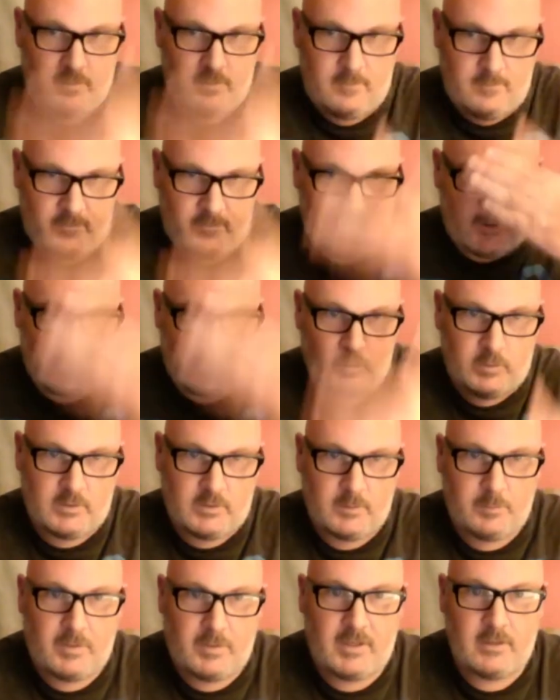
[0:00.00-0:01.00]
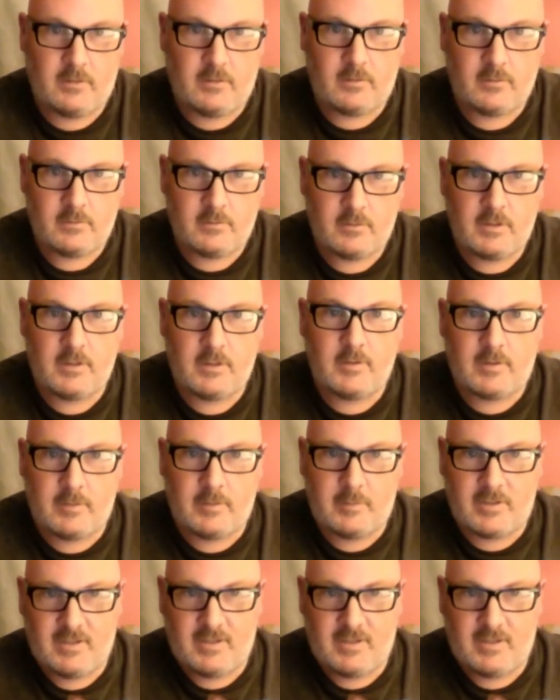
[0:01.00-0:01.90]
visual appeal. You know what I mean?